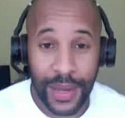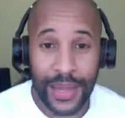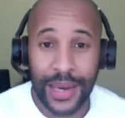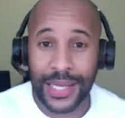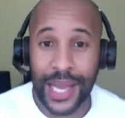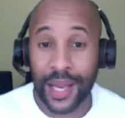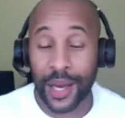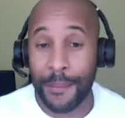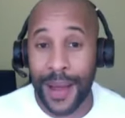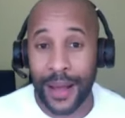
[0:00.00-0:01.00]
And then they're
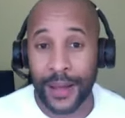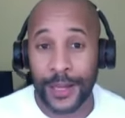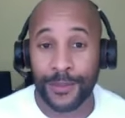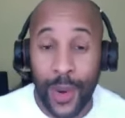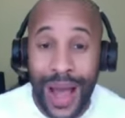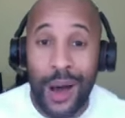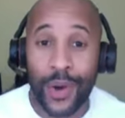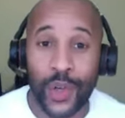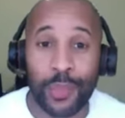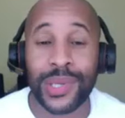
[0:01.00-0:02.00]
taken aback. So how are
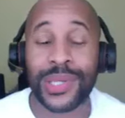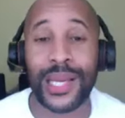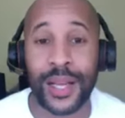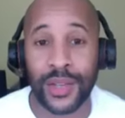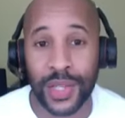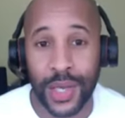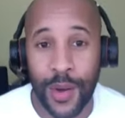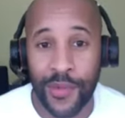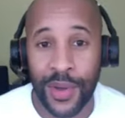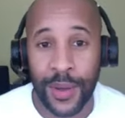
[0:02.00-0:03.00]
you presenting
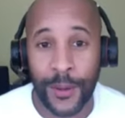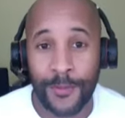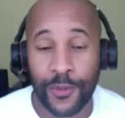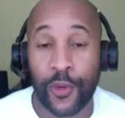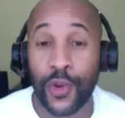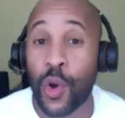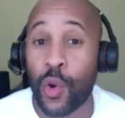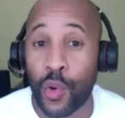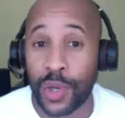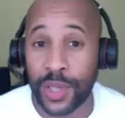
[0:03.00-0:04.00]
yourself for
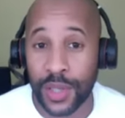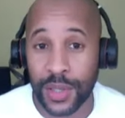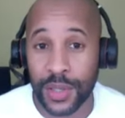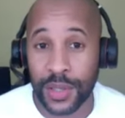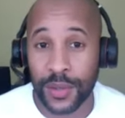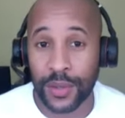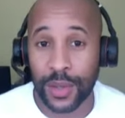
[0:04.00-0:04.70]
your audience?